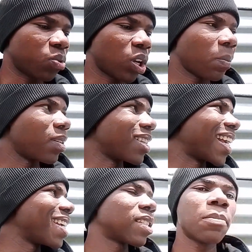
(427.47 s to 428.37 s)
You know what I'm talking about?
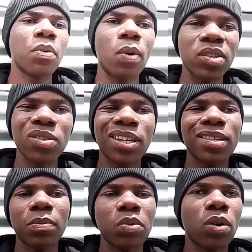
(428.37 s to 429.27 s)
The kiss the boer. It's not
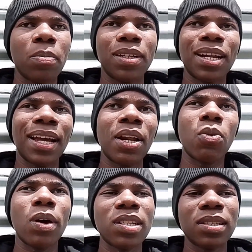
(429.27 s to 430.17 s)
kiss the boer, but like,
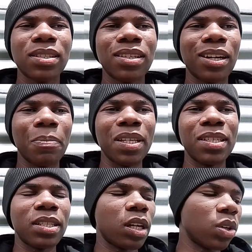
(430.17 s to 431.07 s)
I don't want to
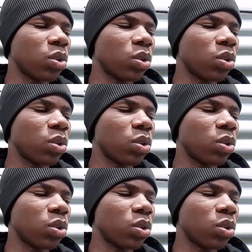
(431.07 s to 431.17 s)
repeat it here.